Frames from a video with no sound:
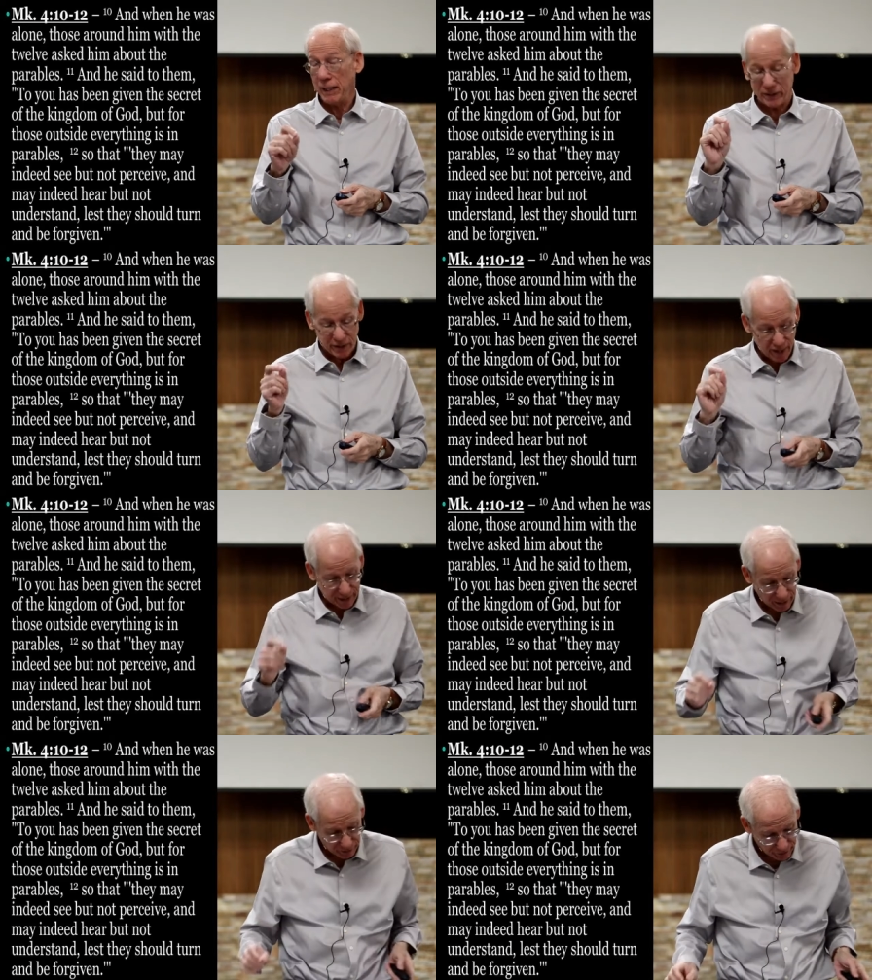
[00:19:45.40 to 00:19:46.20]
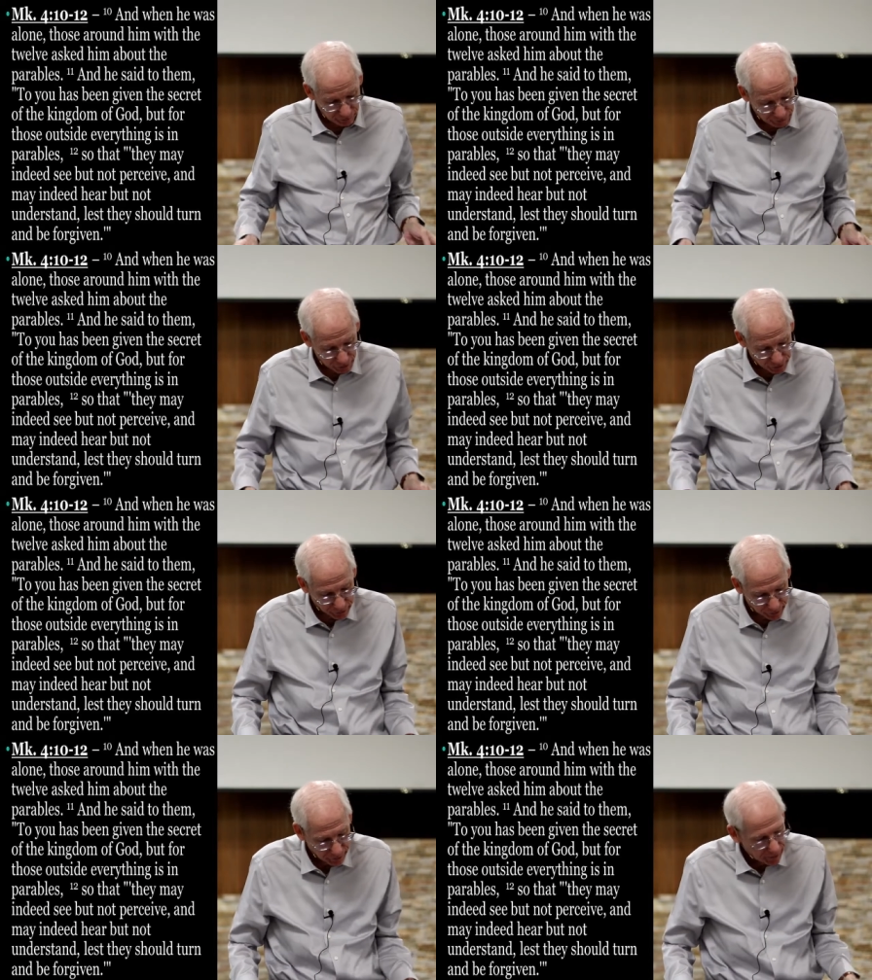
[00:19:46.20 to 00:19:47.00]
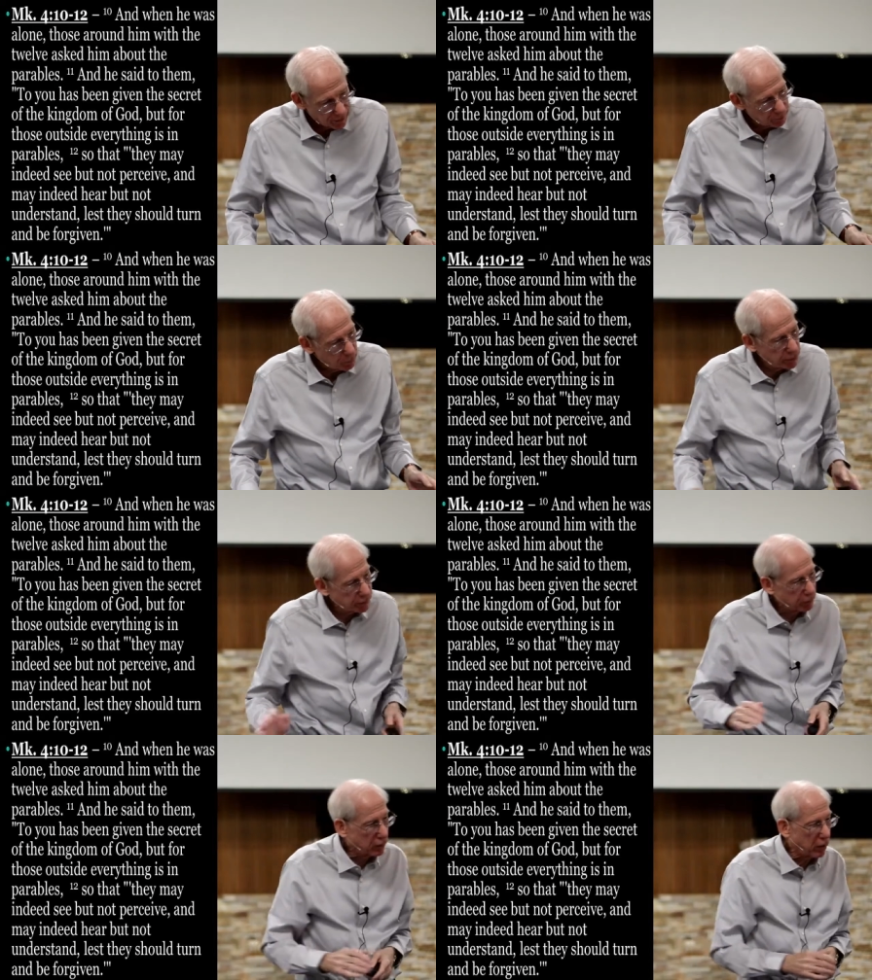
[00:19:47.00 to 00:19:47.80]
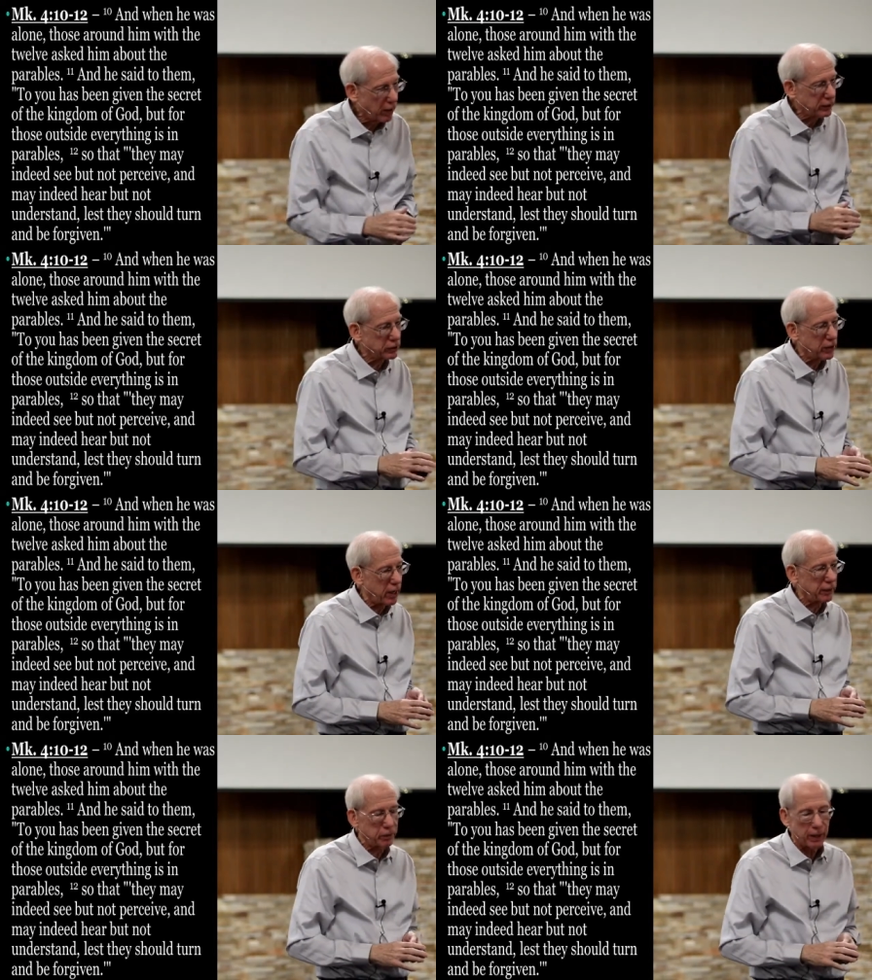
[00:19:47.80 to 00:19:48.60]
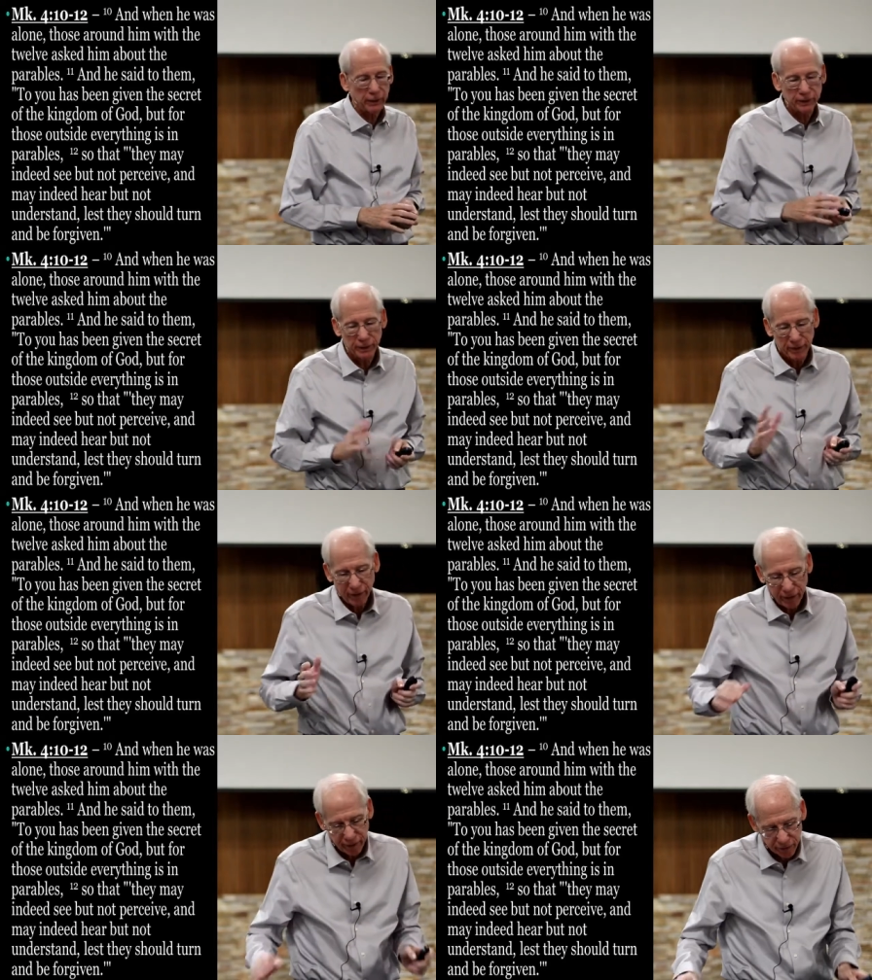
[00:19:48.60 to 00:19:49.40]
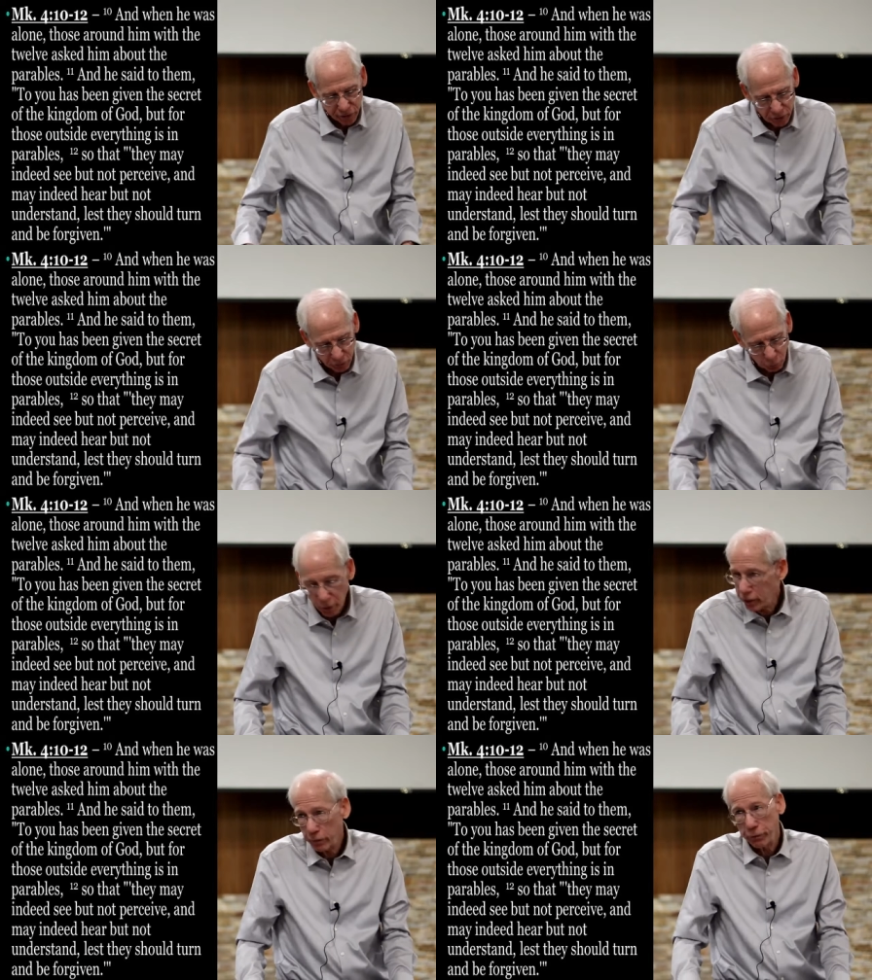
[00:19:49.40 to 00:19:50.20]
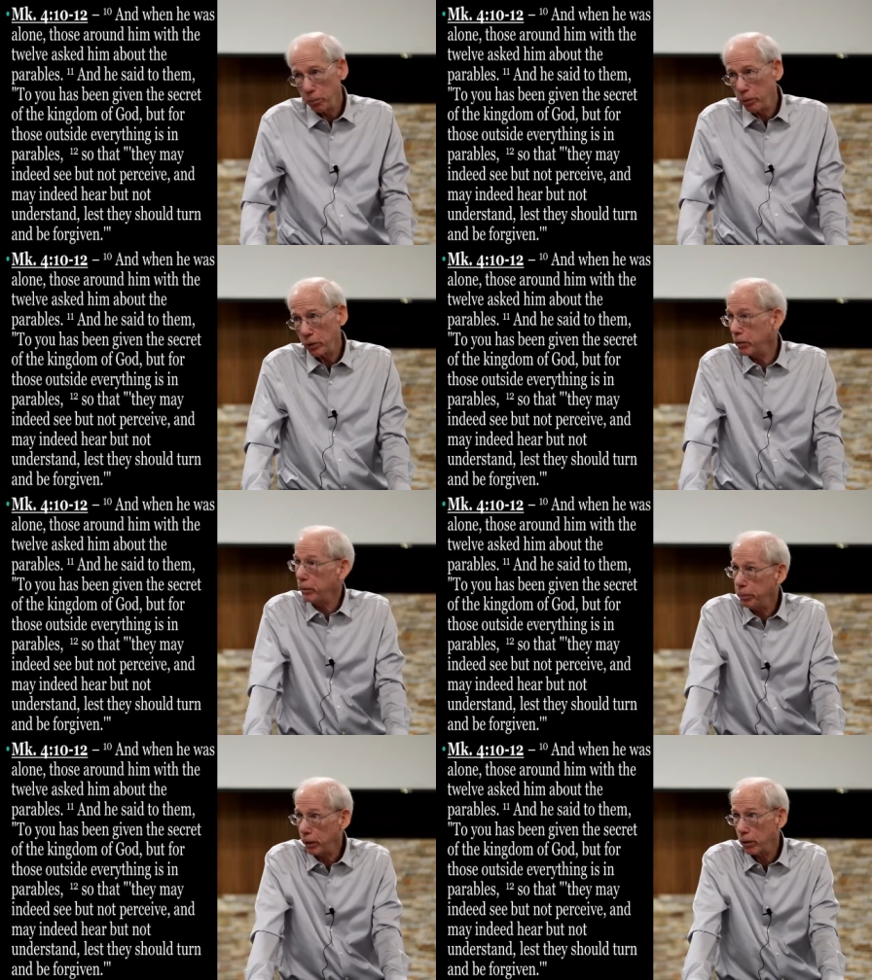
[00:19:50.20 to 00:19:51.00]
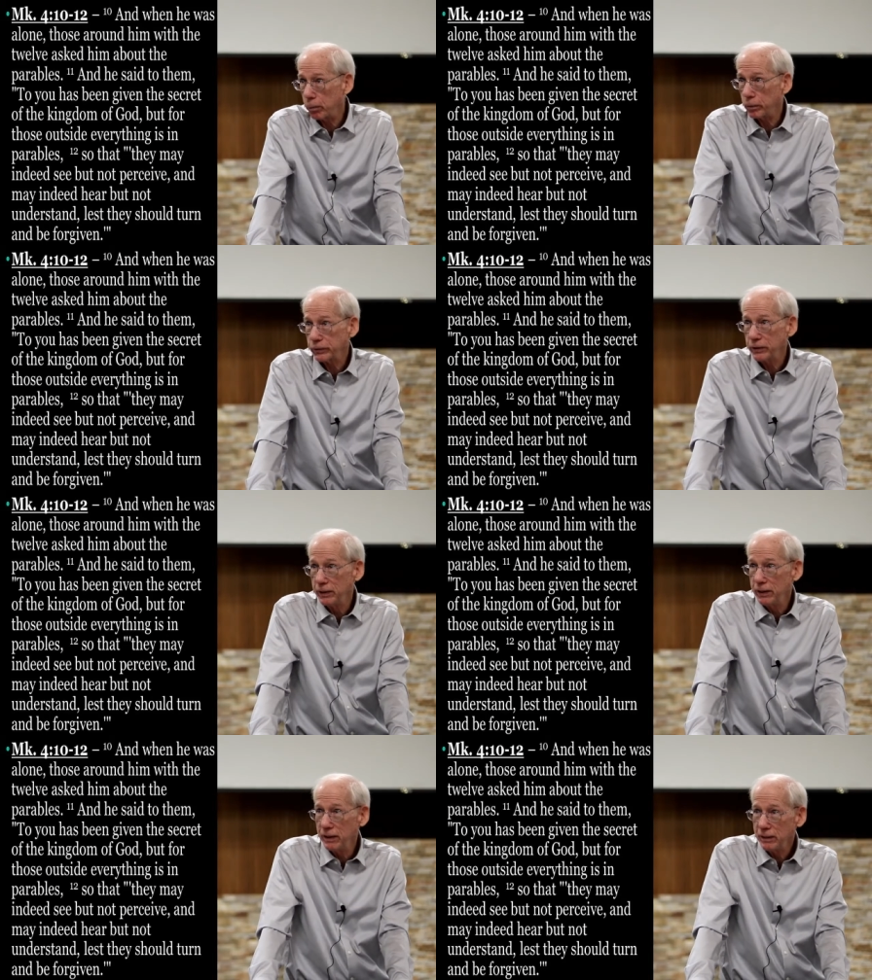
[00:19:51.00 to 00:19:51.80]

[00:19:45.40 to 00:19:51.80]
That's not how they function. Let me read to you Klyne Snodgrass in his just wonderful book on parables